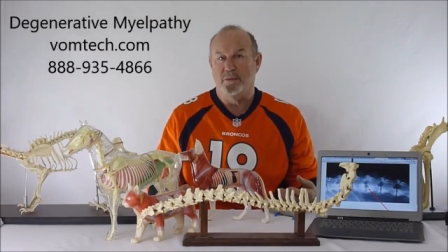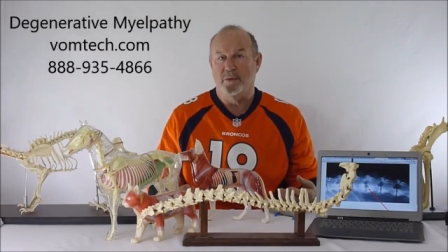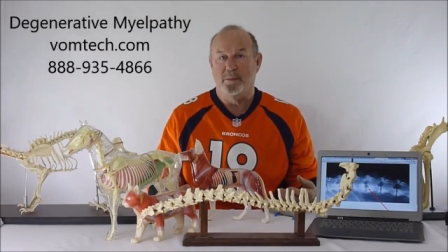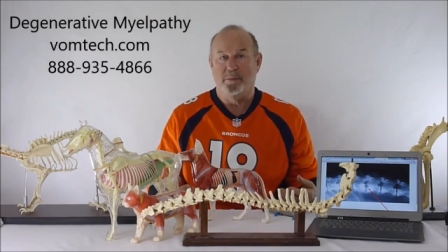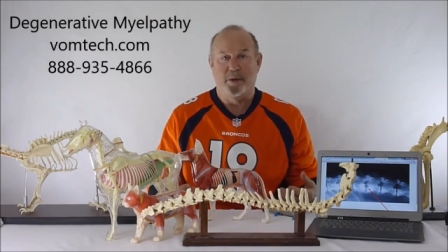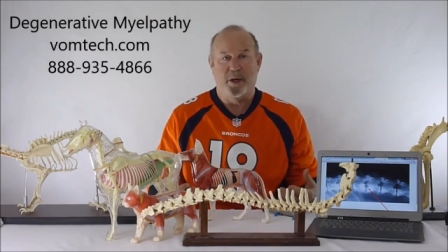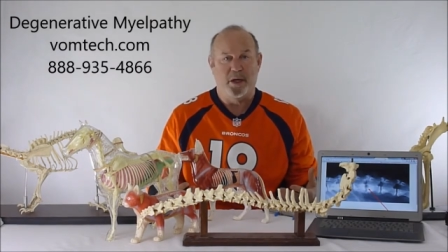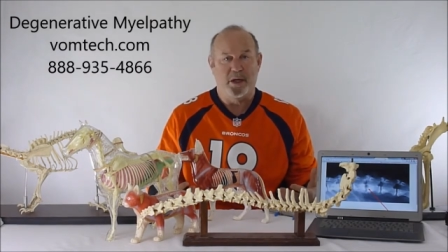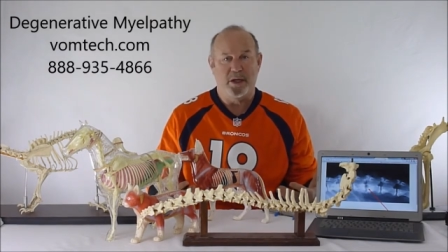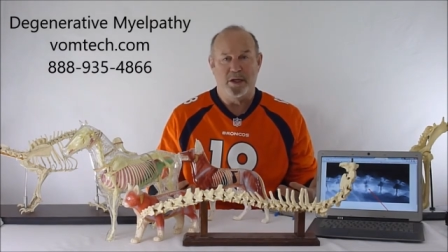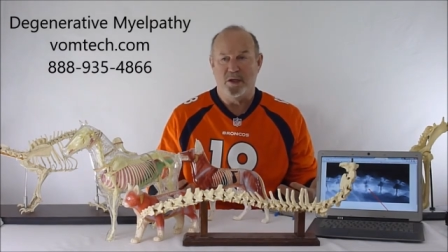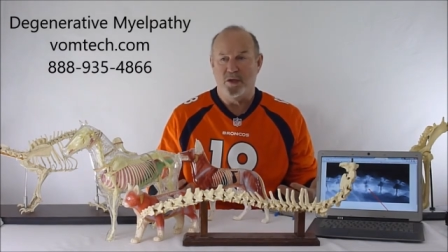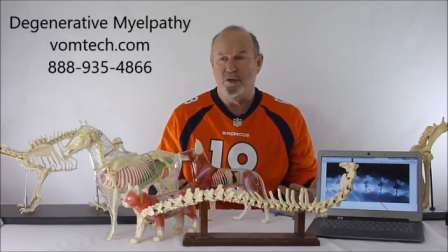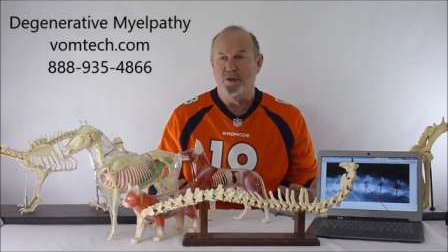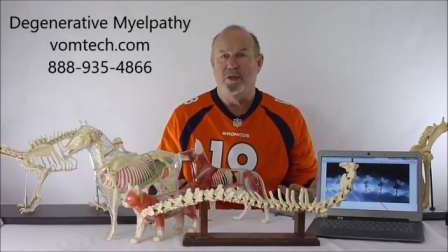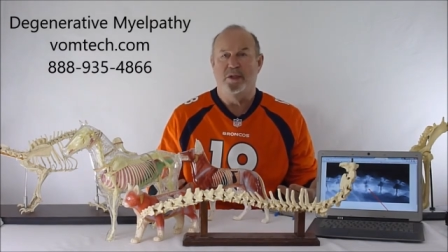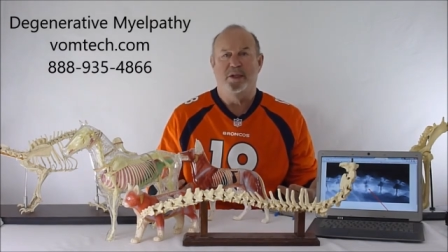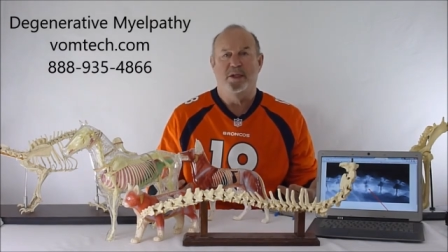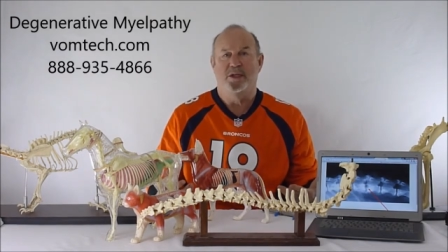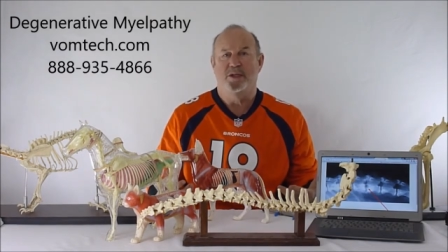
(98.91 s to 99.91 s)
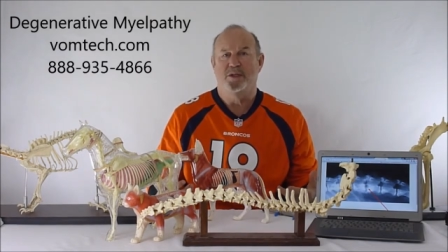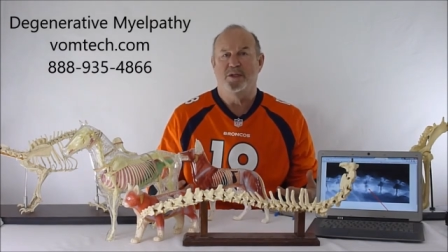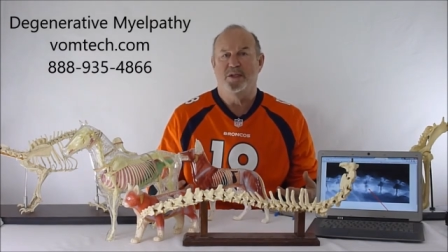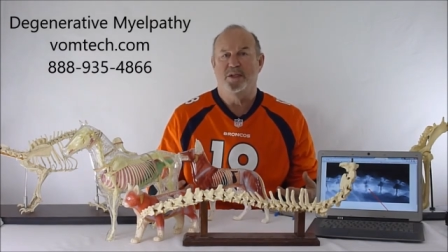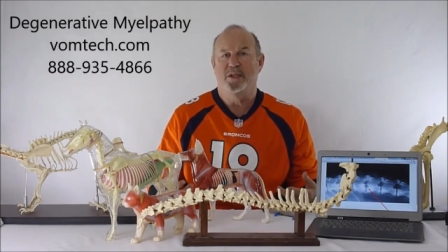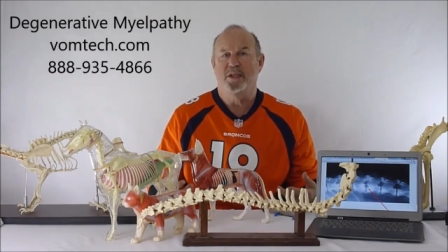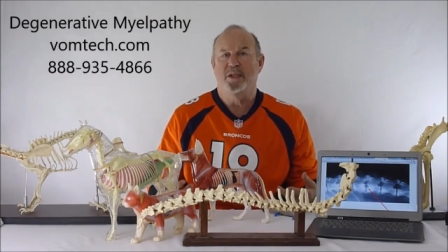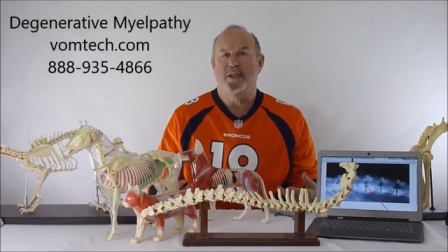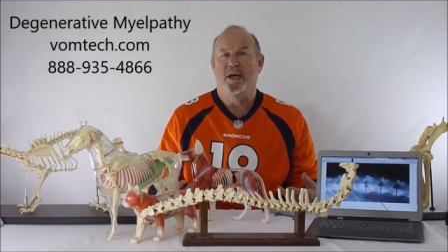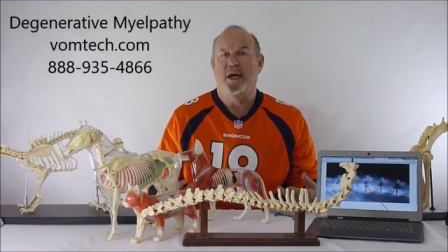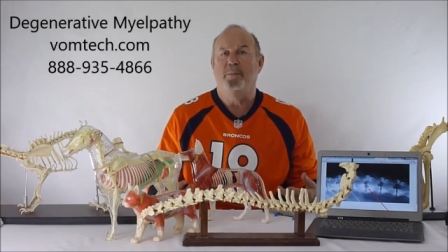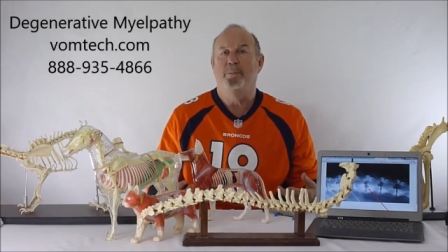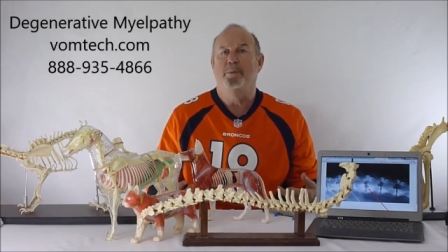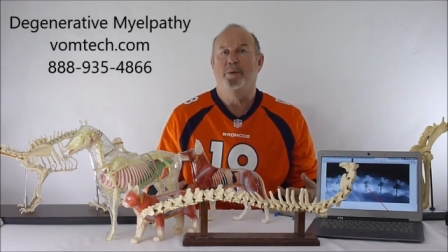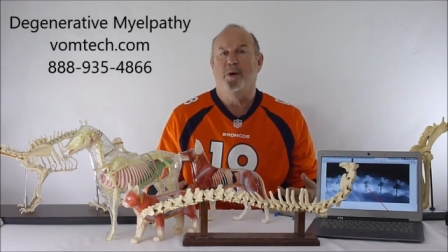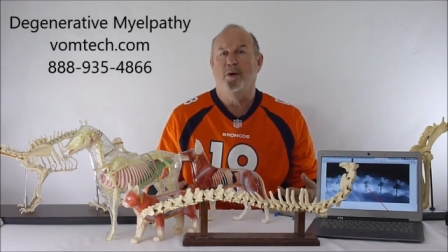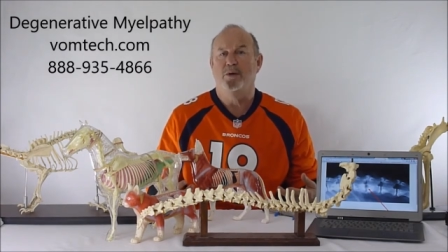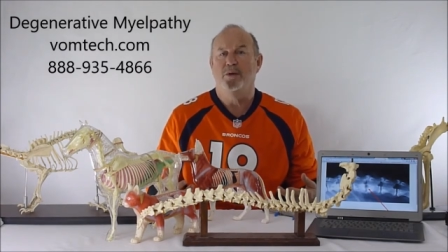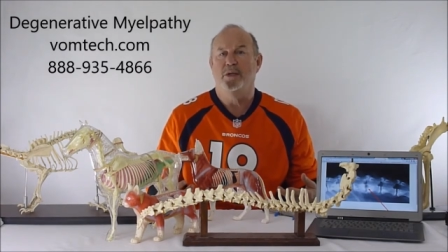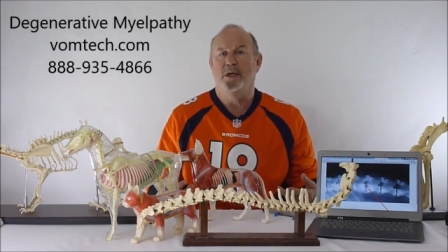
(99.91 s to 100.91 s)
The body usually doesn't see that
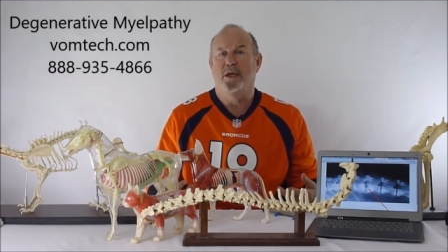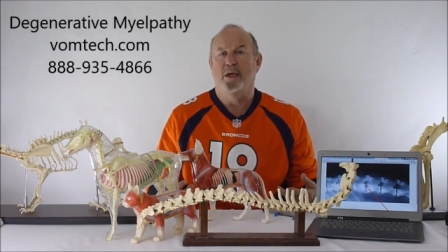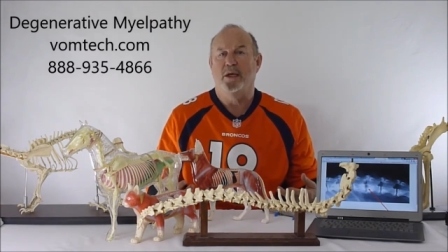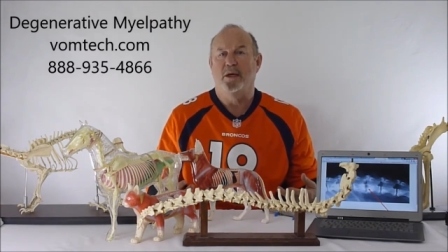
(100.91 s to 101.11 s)
protein